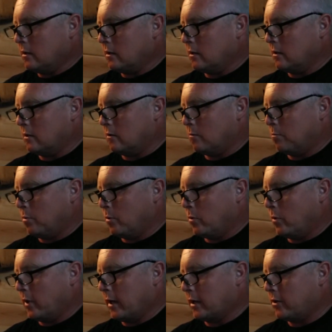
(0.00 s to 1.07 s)
oh
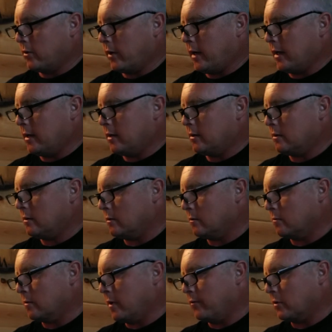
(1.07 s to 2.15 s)
boy, Grand
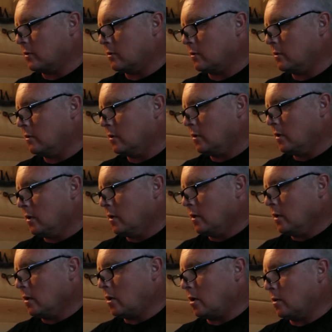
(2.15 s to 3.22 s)
River
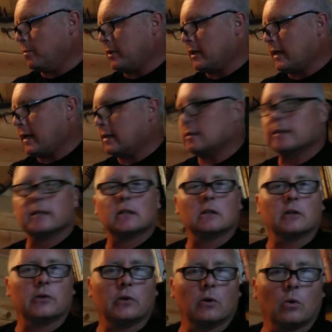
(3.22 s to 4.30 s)
Carbondale,
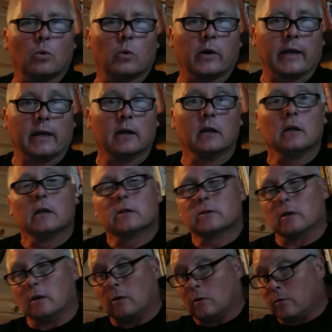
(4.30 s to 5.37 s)
Illinois.
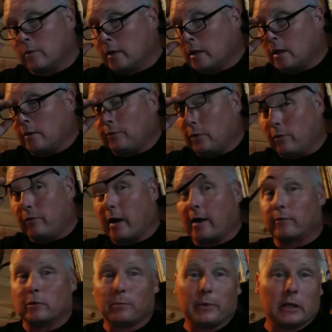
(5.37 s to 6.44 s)
So, if you've
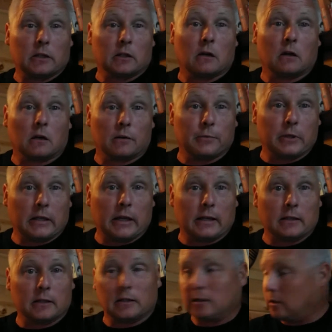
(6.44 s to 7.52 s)
ever been to
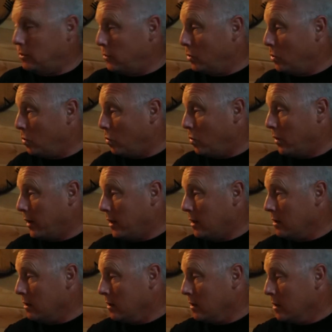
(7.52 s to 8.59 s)
Carbondale,
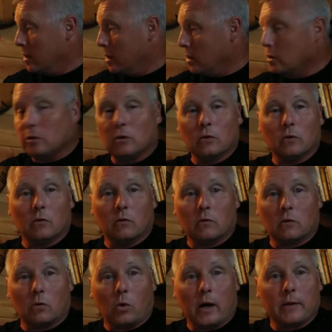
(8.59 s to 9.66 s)
Illinois, you
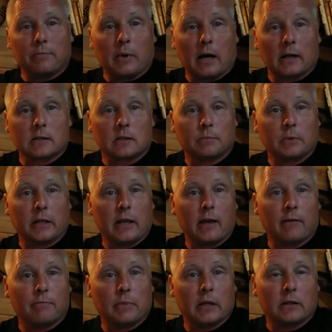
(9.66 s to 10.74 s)
quite possibly
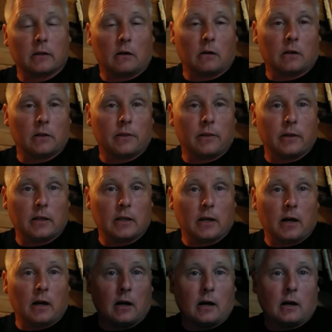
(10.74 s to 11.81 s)
have been on the
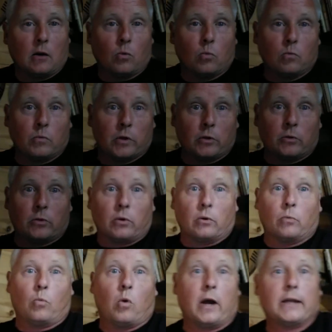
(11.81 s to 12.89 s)
uh,
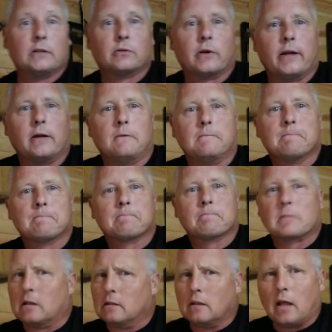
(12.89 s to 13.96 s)
Illinois Wine Trail.
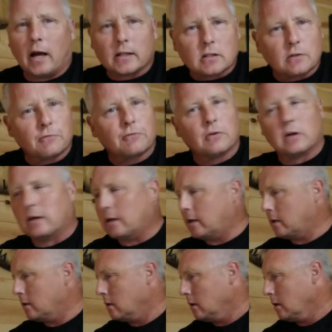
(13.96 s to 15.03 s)
Lots of
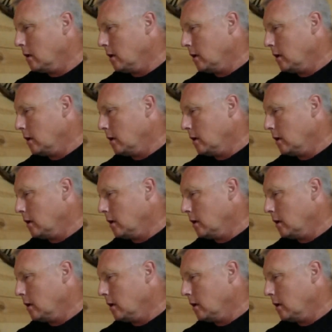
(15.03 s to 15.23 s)
fun.